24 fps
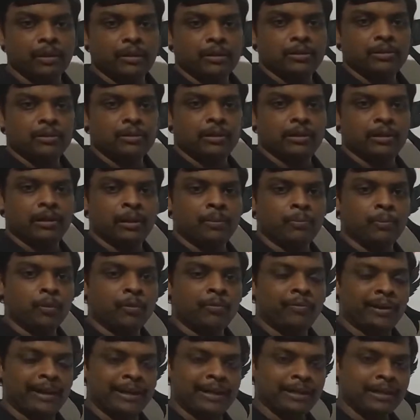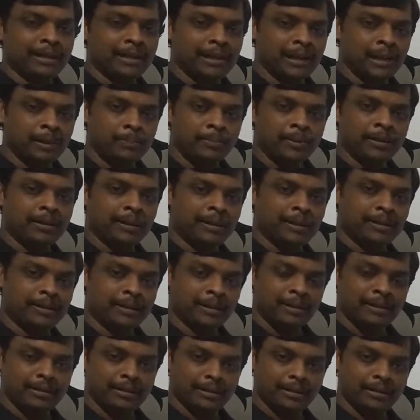So if you find any difficulty